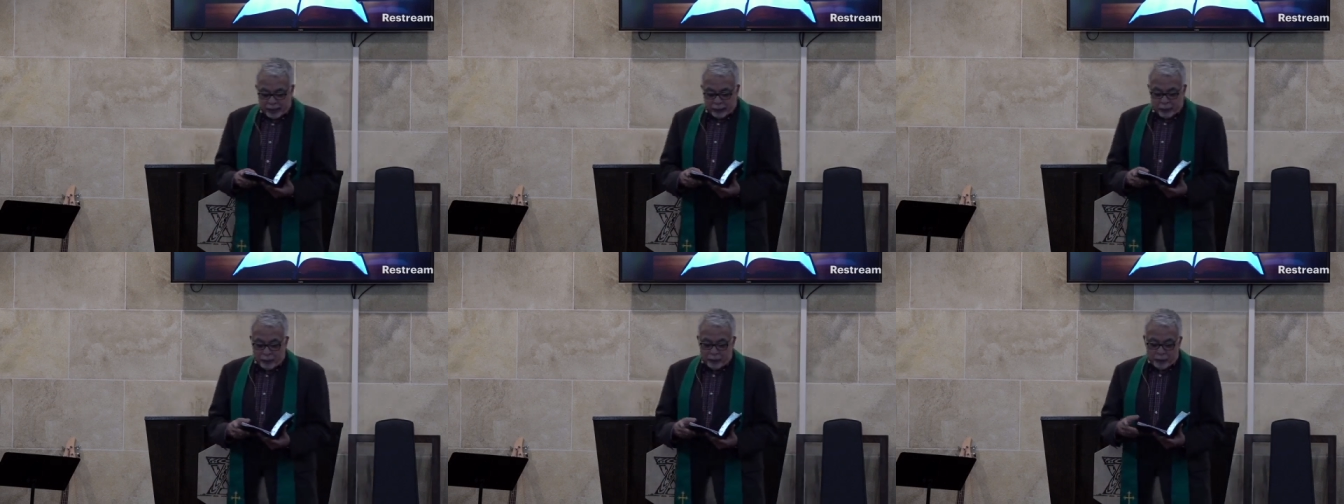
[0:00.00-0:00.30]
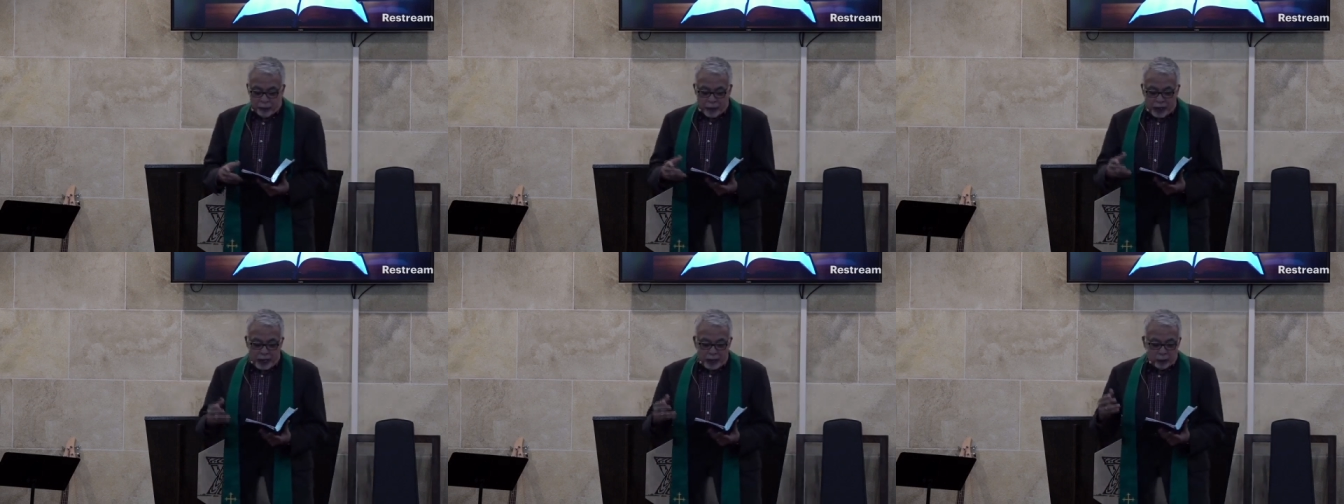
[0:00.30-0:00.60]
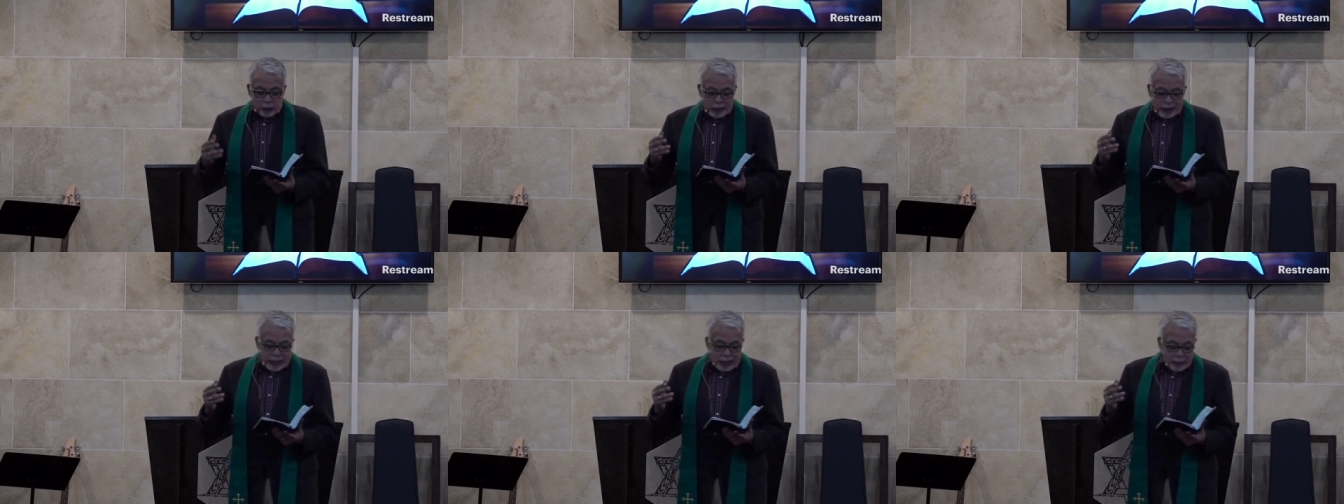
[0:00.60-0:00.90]
Well, for
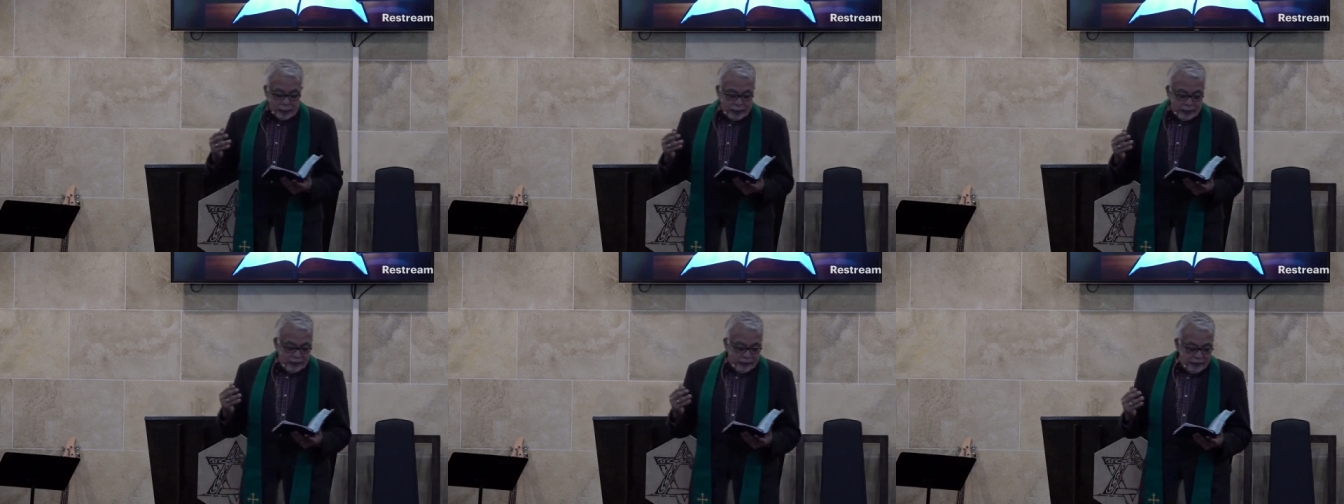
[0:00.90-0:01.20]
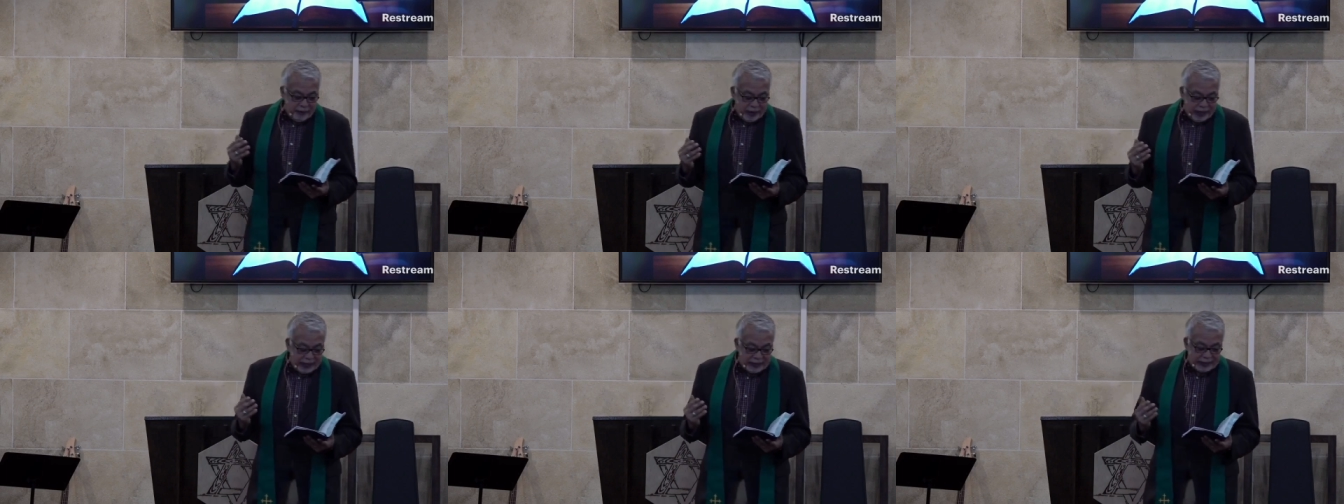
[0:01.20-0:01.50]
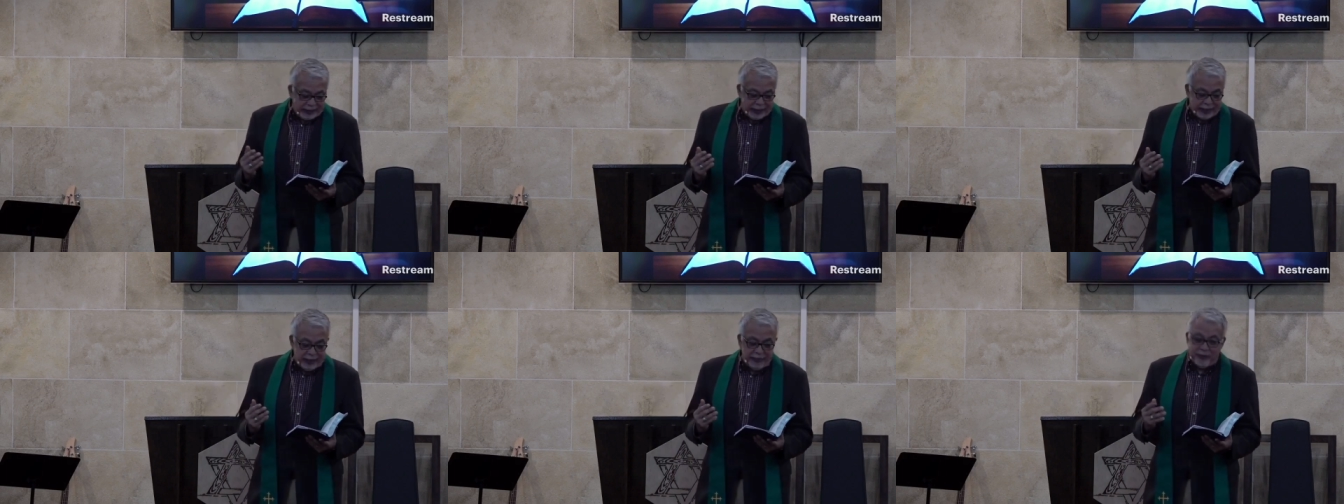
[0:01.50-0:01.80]
us, we got to be
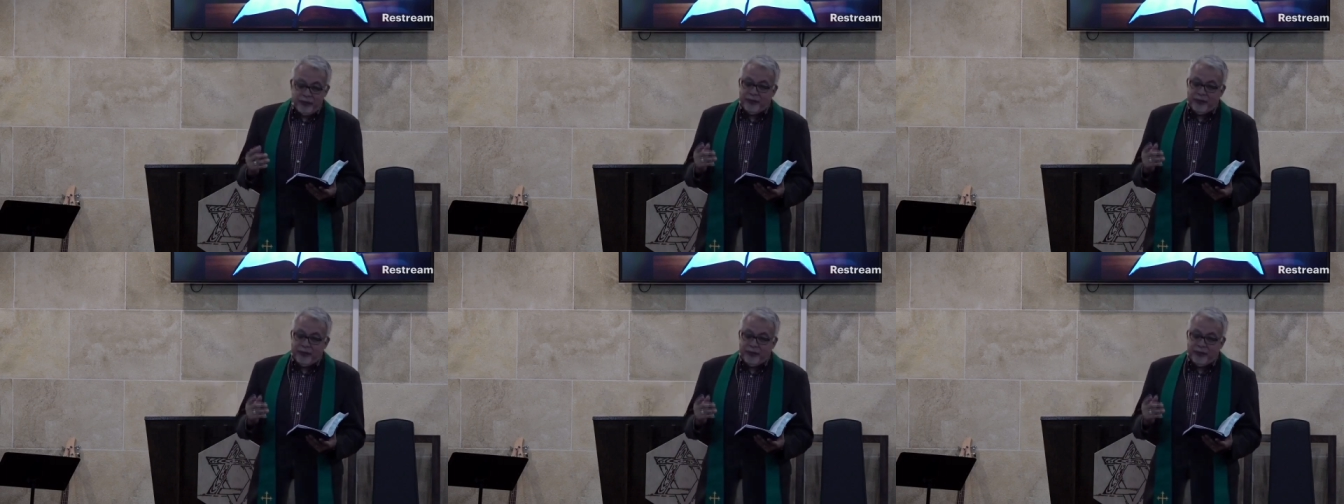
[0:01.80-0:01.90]
vigilant.